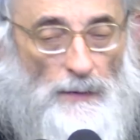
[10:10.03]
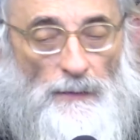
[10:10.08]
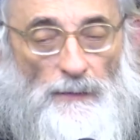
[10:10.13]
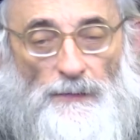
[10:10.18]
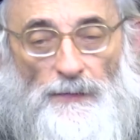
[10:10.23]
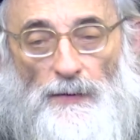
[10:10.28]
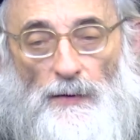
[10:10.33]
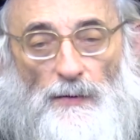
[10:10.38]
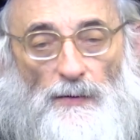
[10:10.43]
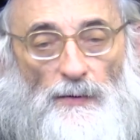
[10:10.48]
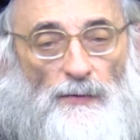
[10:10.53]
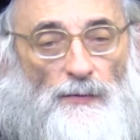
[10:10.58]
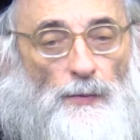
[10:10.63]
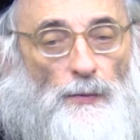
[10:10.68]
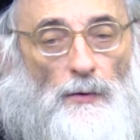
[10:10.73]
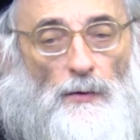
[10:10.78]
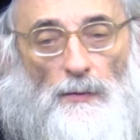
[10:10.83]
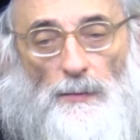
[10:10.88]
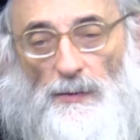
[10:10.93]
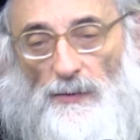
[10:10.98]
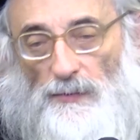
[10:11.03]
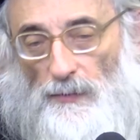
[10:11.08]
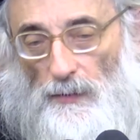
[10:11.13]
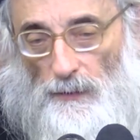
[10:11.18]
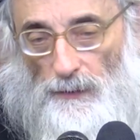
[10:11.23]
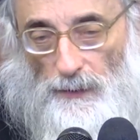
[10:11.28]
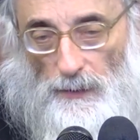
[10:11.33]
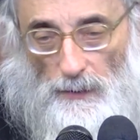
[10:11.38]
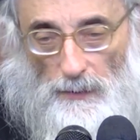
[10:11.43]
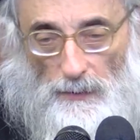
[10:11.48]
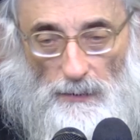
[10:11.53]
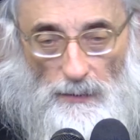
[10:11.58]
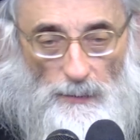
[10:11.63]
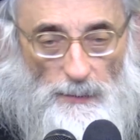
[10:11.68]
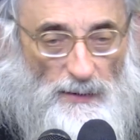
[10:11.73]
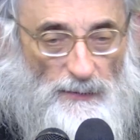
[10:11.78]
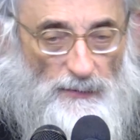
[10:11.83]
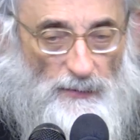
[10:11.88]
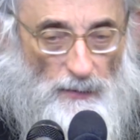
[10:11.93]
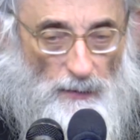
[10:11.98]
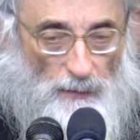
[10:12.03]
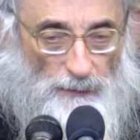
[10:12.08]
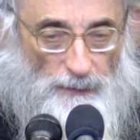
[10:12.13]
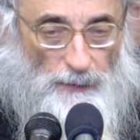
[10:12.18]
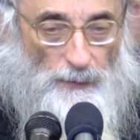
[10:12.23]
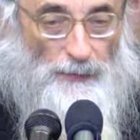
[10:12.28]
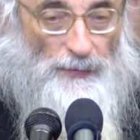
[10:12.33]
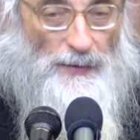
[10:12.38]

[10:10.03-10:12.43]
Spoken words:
filled this world, misofa olam ad sofa,